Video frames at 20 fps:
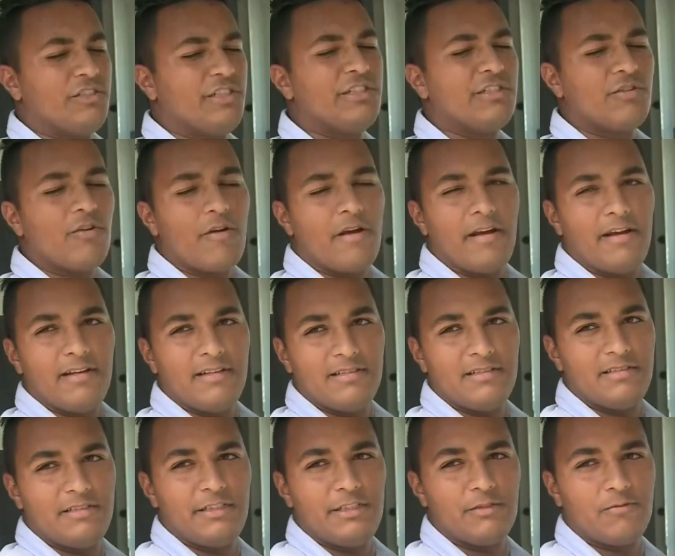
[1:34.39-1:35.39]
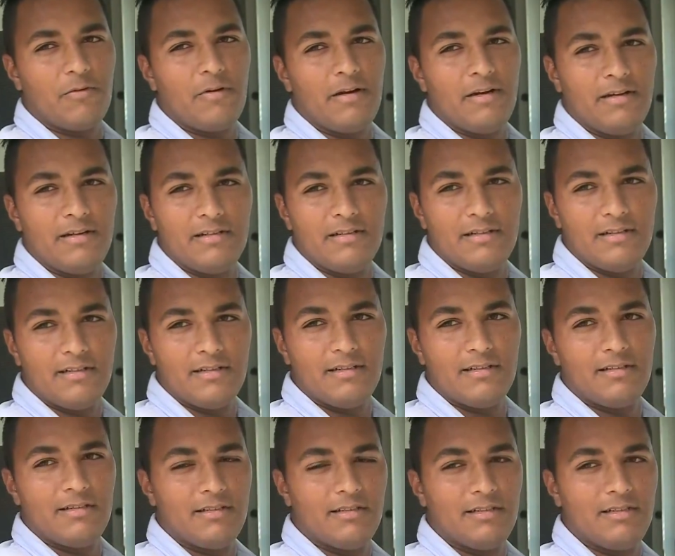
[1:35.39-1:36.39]
She's okay. She's fine.
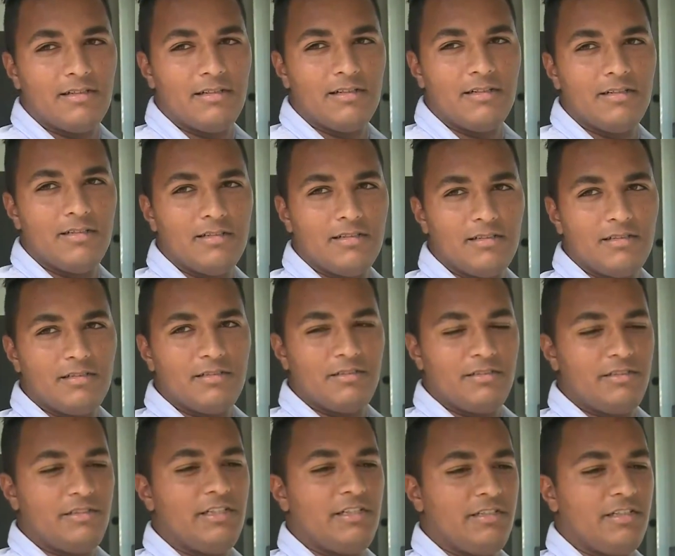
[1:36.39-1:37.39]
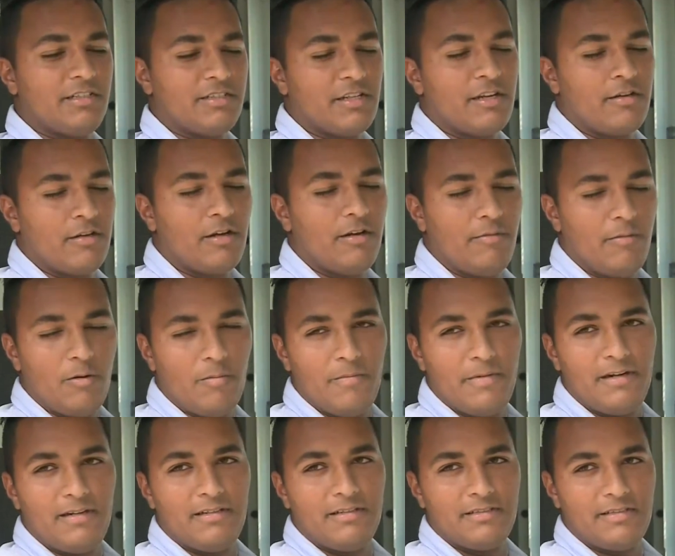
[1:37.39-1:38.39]
Just shaken up. She just kind of a
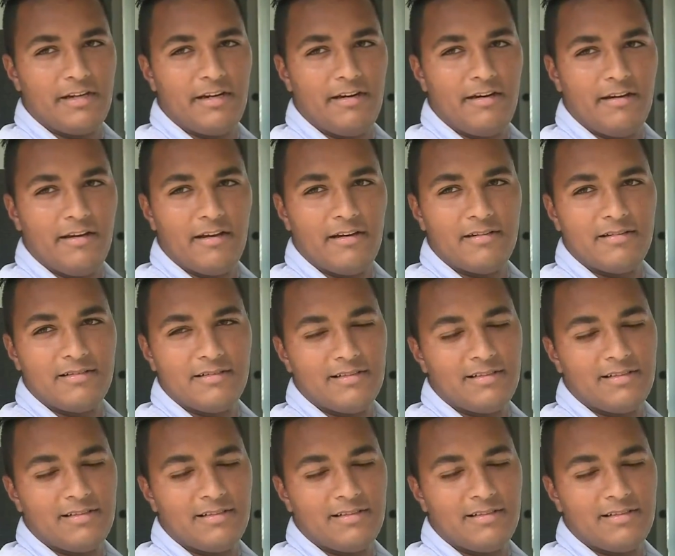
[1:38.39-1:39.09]
bit scared, yeah.